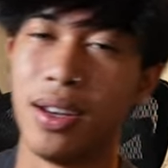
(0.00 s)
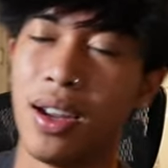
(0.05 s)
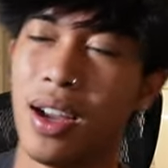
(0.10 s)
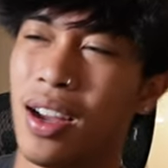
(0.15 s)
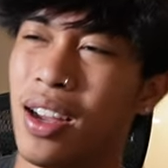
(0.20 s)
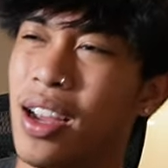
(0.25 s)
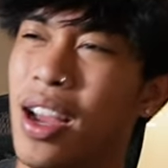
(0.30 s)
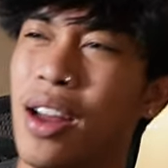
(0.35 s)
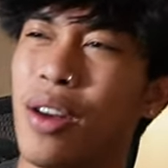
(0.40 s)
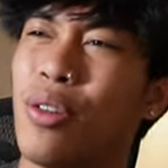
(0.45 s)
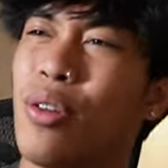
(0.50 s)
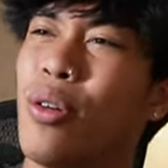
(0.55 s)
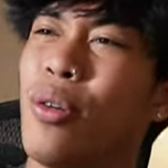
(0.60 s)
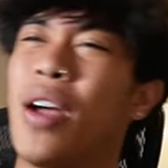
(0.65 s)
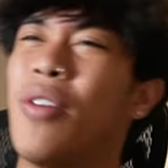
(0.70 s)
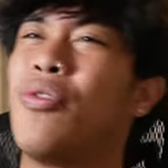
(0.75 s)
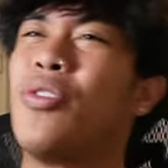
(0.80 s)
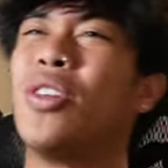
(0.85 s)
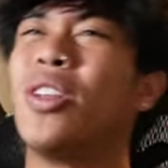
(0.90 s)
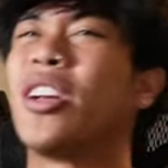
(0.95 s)
I don't know,
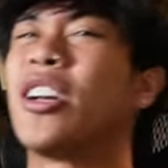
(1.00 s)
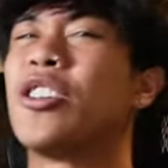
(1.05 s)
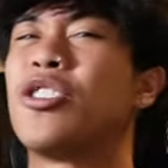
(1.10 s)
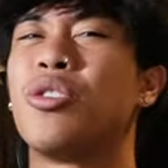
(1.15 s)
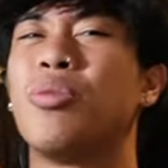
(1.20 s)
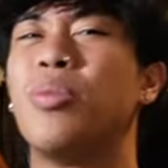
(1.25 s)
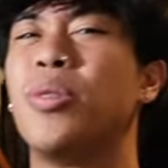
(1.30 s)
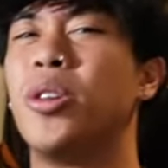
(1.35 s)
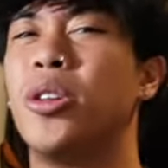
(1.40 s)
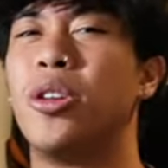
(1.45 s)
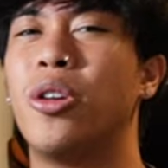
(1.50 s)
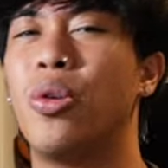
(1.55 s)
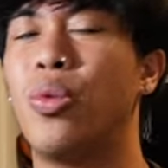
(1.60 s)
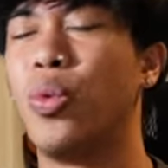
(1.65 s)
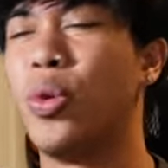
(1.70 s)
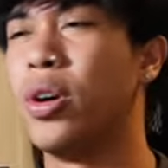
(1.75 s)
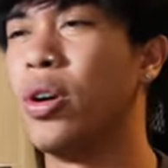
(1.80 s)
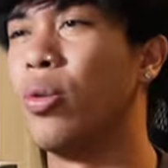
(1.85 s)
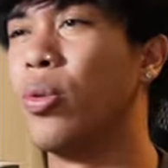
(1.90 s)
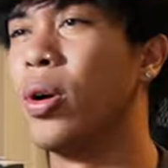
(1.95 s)
I feel like it should be the other
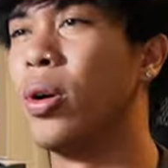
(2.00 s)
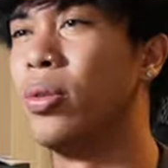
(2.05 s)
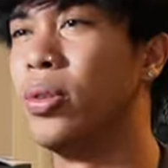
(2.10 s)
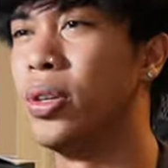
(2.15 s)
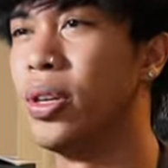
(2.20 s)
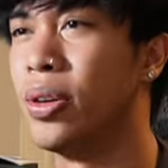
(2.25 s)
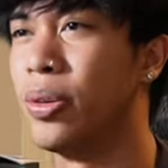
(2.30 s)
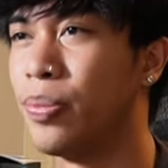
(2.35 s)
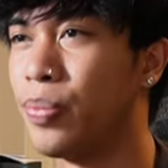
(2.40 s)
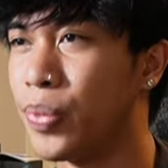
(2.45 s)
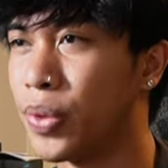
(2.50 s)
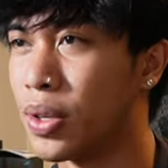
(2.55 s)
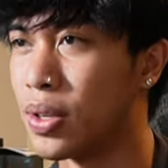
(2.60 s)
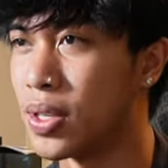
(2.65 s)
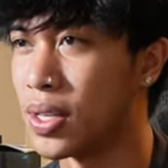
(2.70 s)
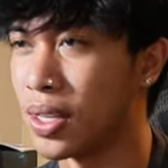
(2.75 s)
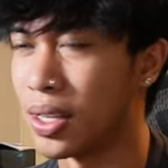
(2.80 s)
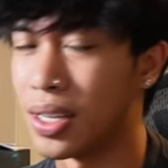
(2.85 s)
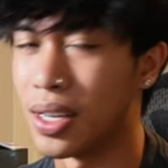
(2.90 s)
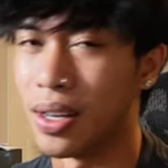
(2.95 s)
way around, you know, because
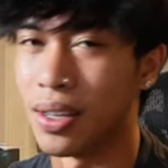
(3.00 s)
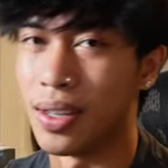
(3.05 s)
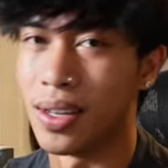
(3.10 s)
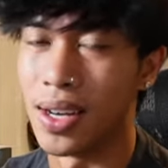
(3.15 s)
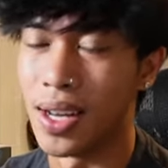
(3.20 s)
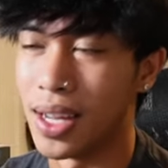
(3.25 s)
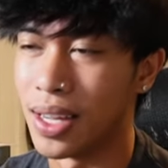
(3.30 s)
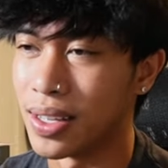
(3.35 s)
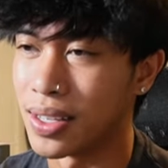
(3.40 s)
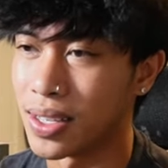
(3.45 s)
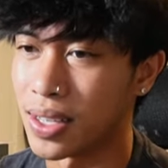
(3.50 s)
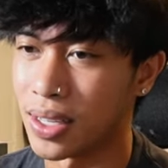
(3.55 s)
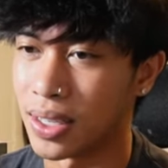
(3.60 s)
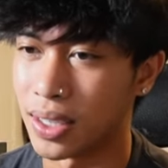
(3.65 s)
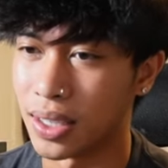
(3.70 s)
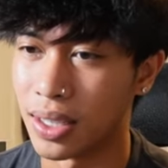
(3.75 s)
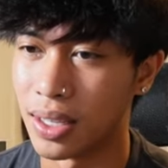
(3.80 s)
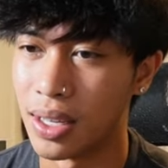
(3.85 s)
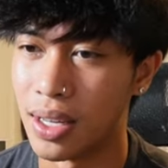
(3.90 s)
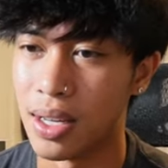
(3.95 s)
at the end of the day, it's
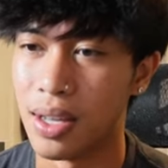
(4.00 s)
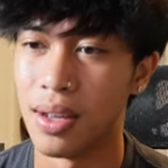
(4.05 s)
like,